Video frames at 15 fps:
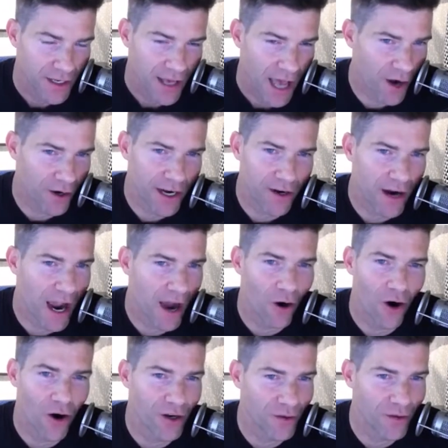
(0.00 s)
I don't care how
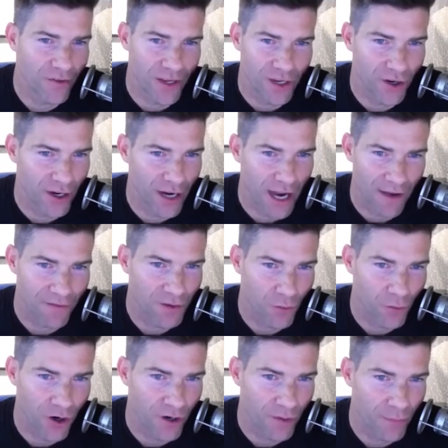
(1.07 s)
hard you think you're going to have to
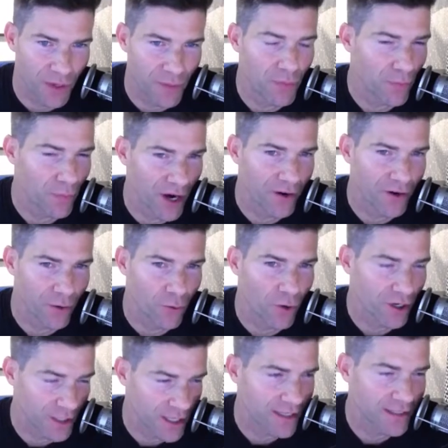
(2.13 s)
work. Be prepared to
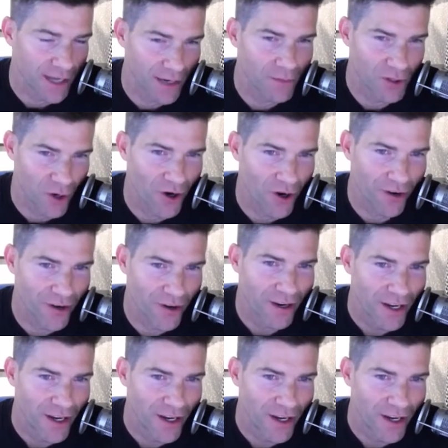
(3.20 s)
work 10 times harder.